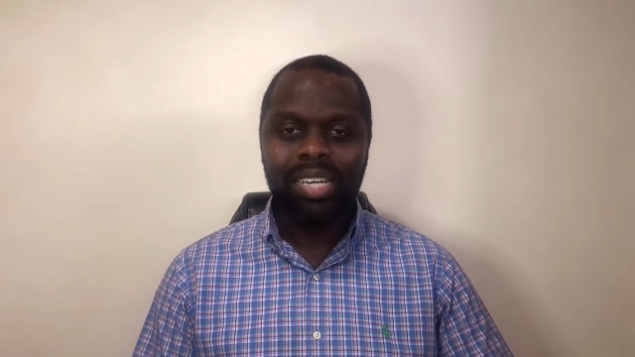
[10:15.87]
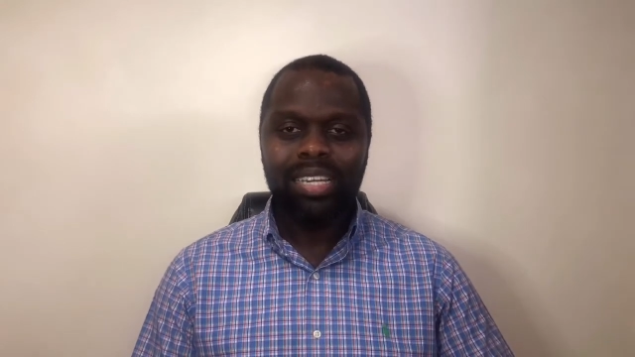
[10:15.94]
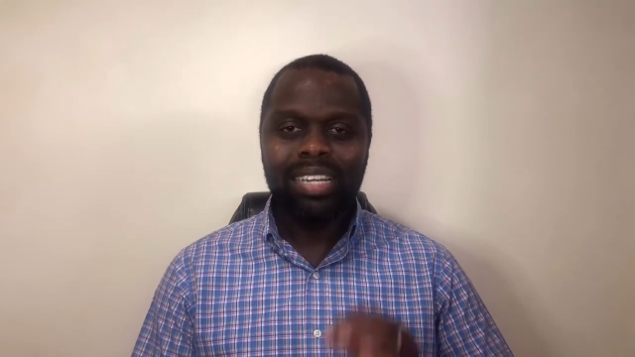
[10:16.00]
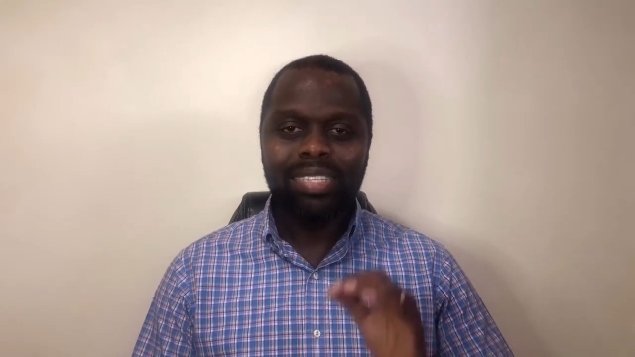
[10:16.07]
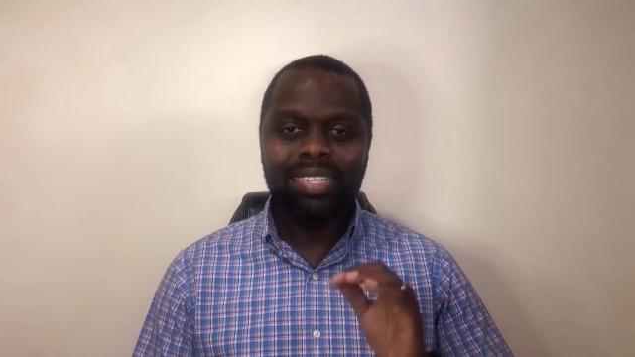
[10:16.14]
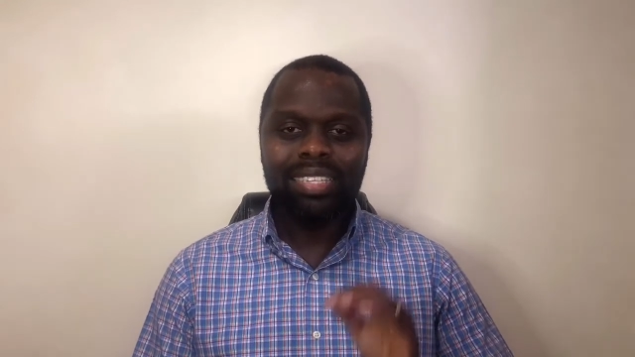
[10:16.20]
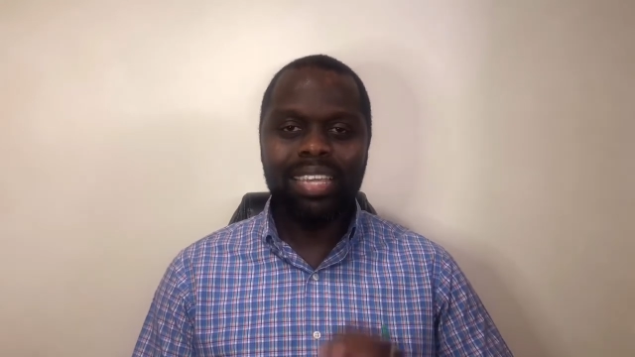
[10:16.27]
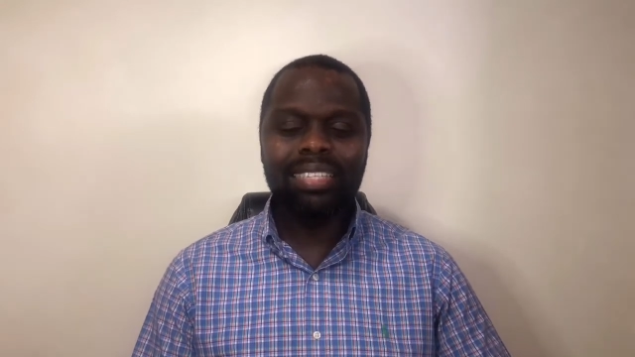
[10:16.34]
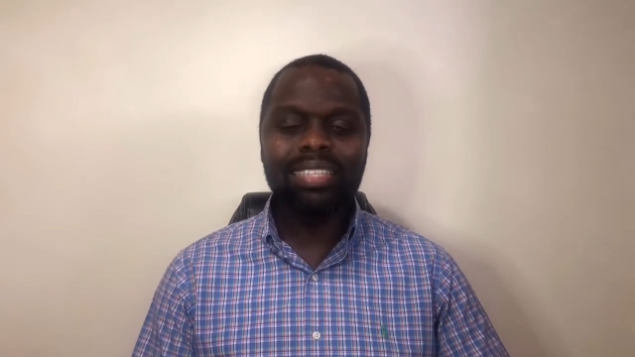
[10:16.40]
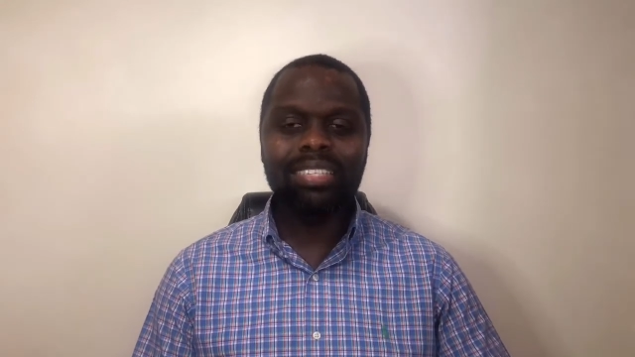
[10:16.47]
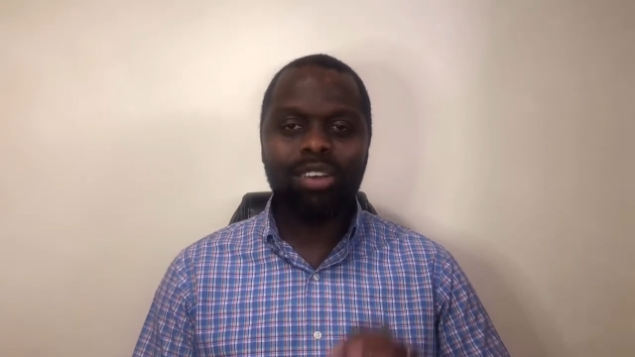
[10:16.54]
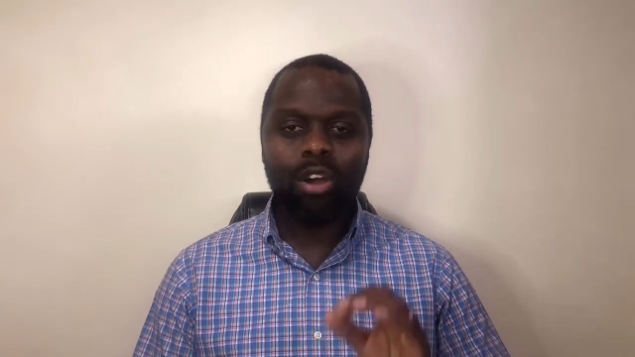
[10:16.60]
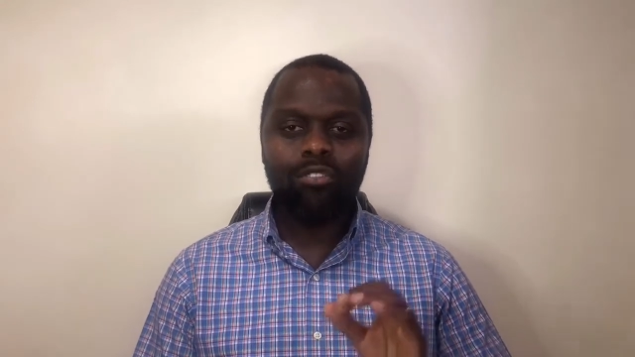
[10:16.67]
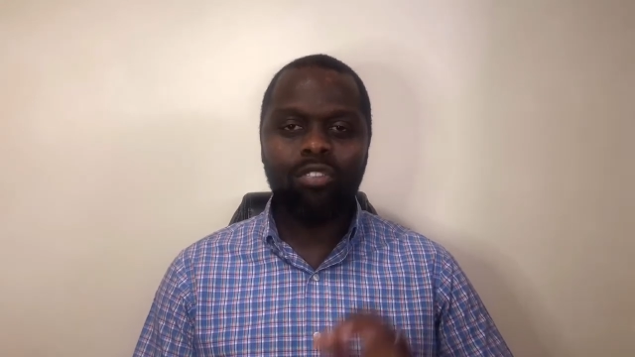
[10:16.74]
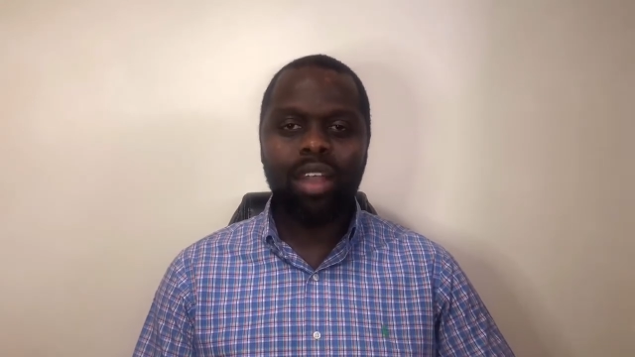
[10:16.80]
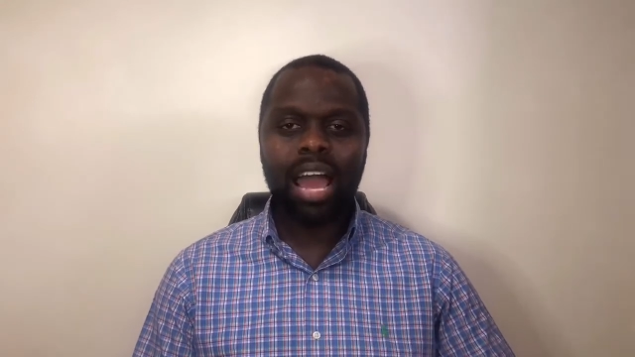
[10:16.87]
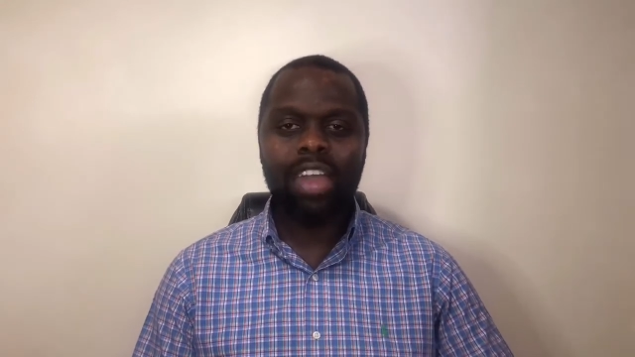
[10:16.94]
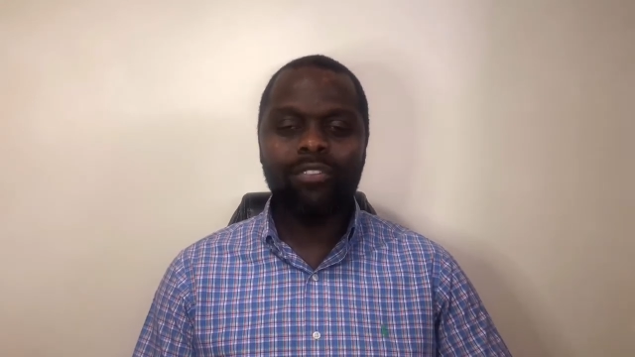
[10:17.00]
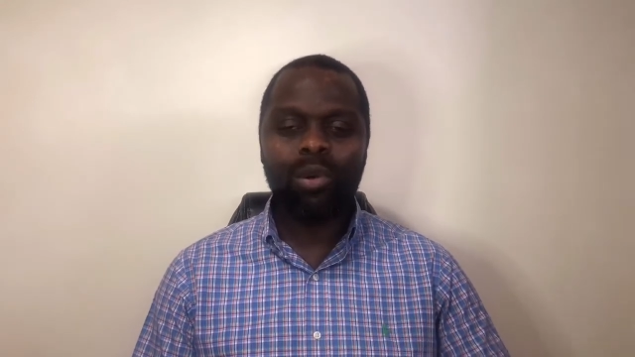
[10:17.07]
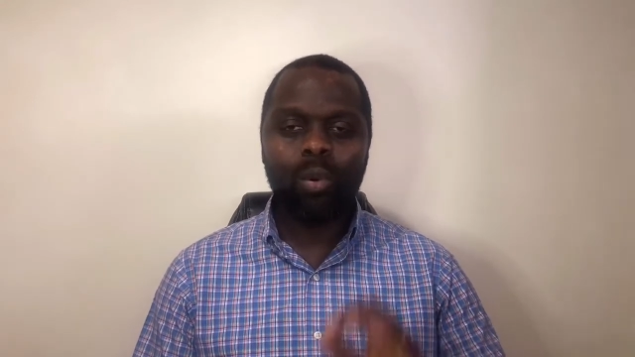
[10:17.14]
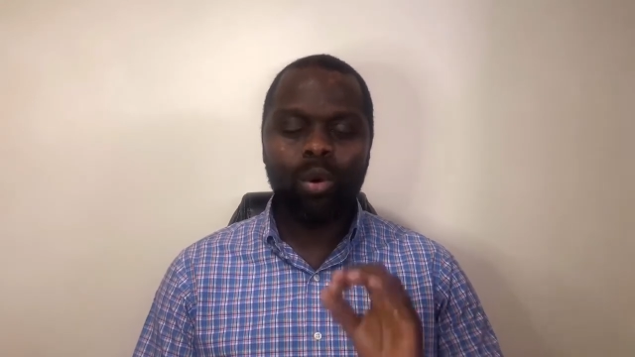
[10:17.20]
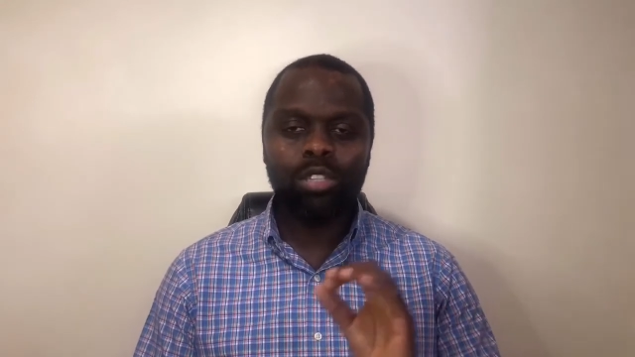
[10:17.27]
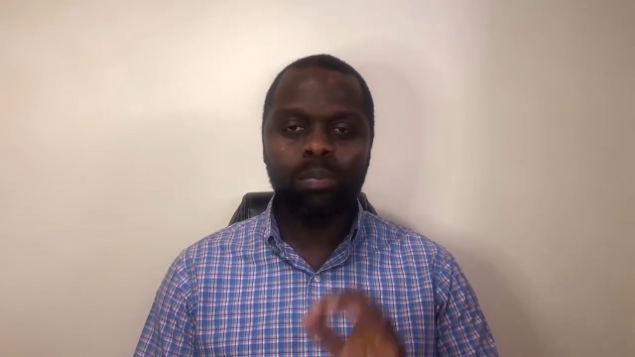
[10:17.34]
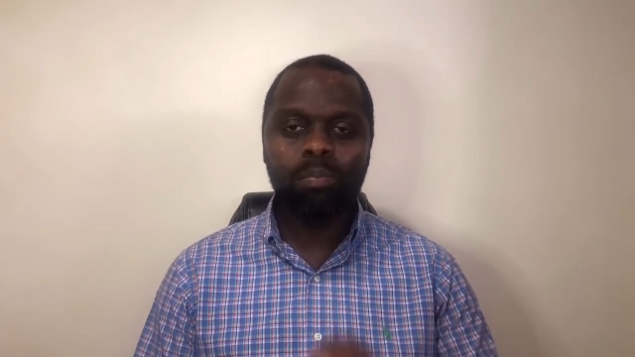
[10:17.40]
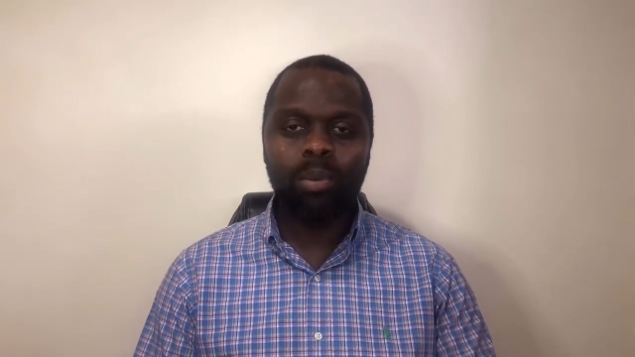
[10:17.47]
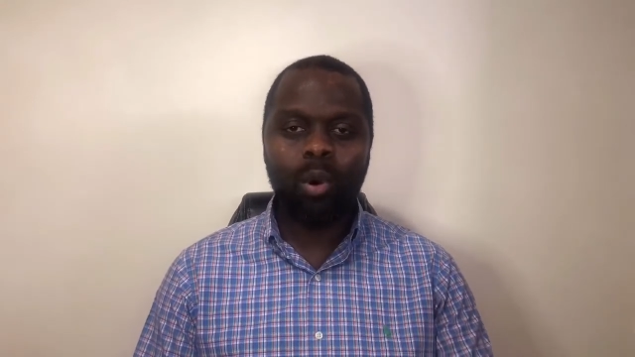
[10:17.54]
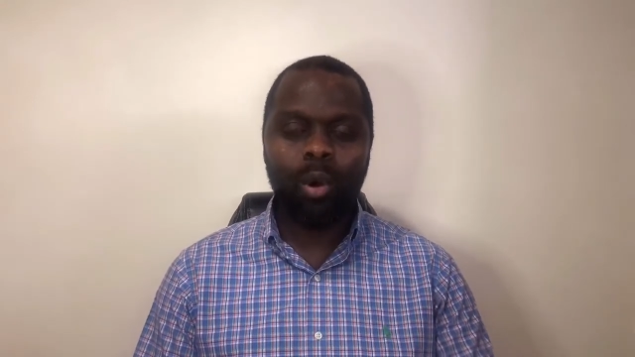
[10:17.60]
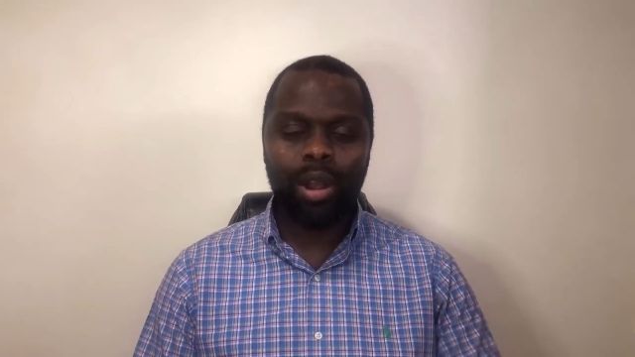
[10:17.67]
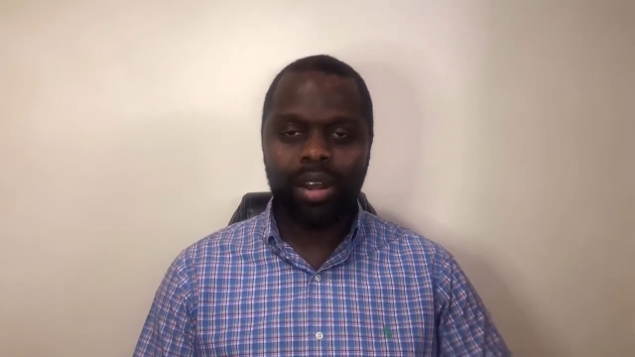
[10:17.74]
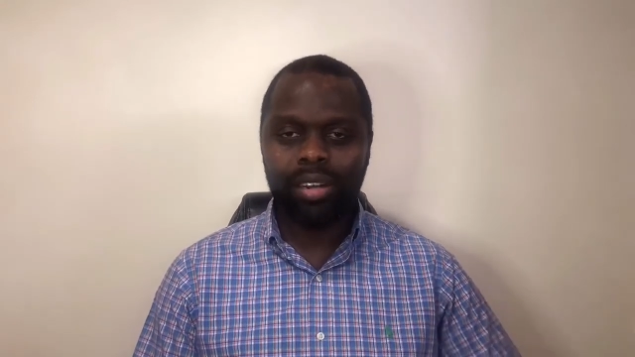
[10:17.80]
The Seasons of Life, was
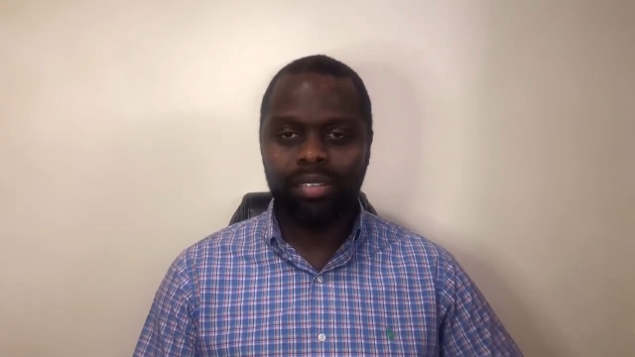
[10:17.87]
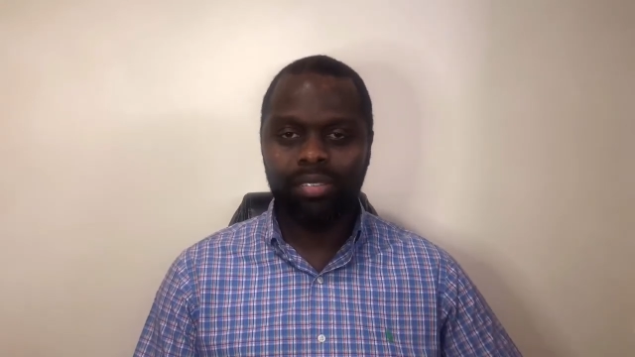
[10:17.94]
born.